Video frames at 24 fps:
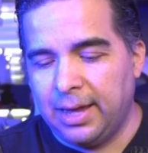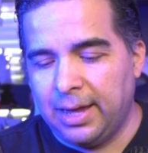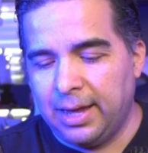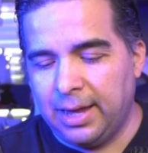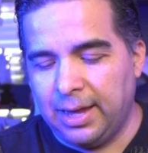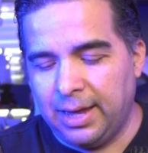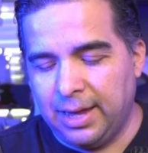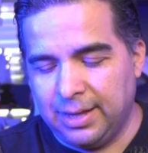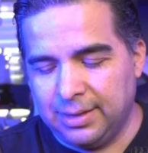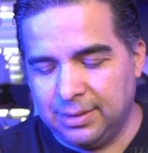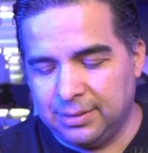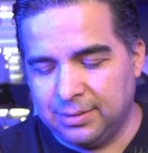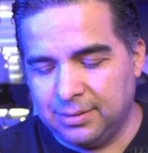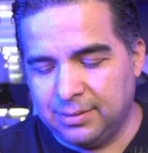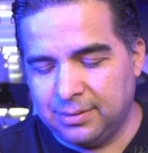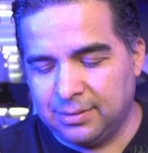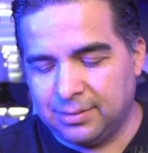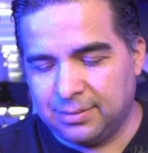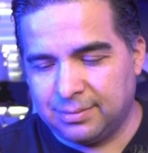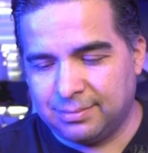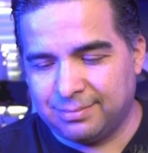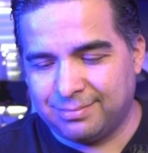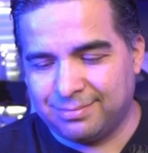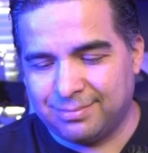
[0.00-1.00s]
And
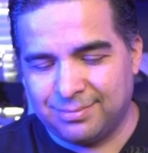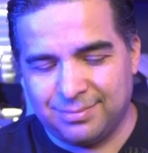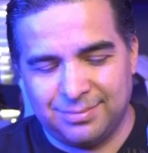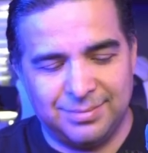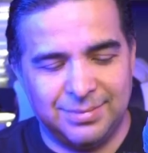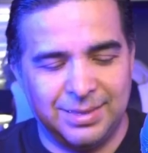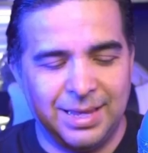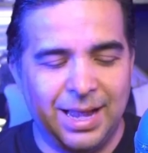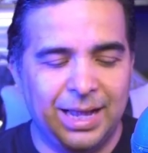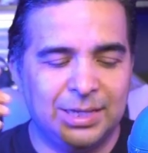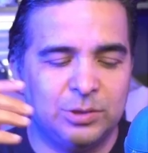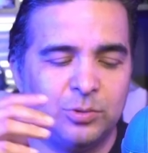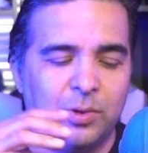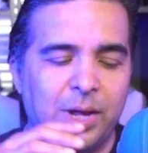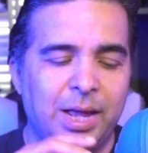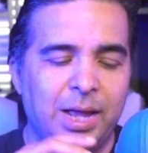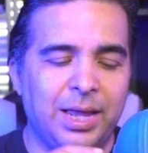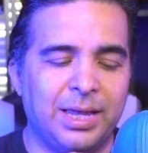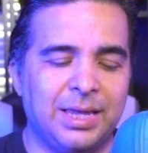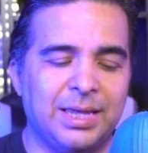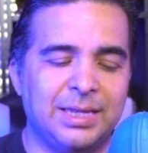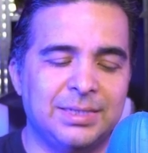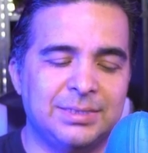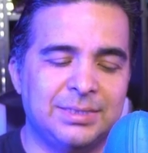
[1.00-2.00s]
that's why I
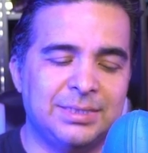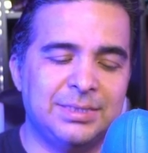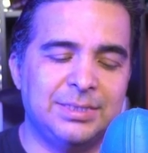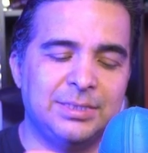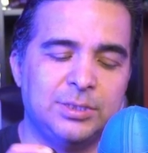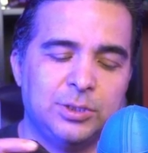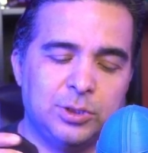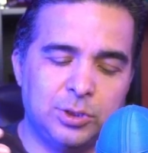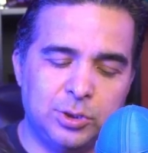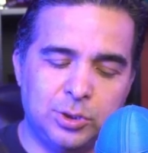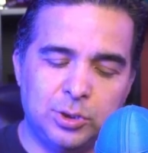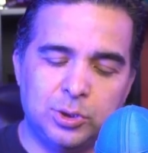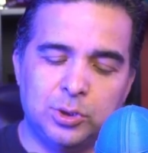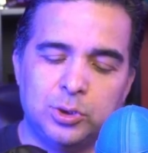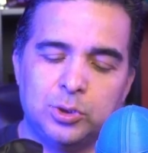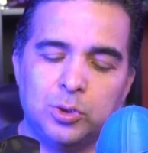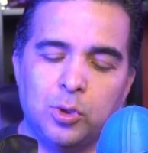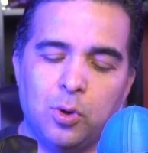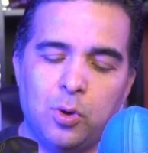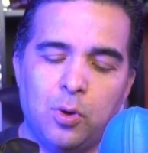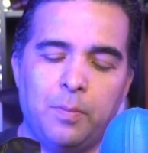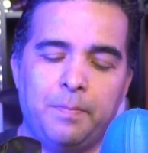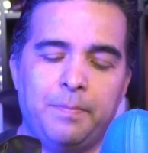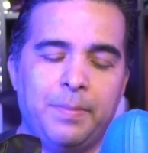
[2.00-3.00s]
can see
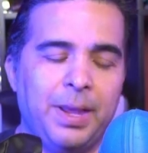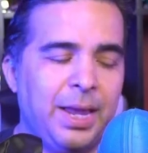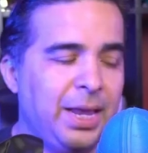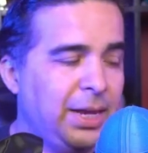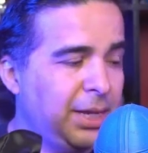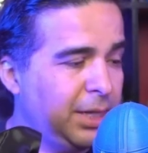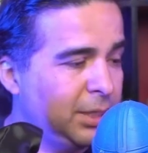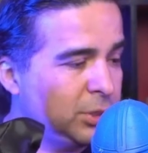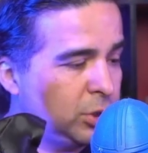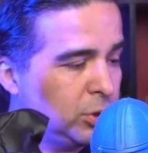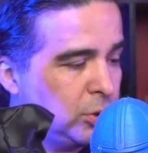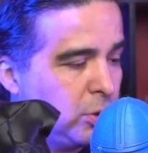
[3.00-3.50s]
so many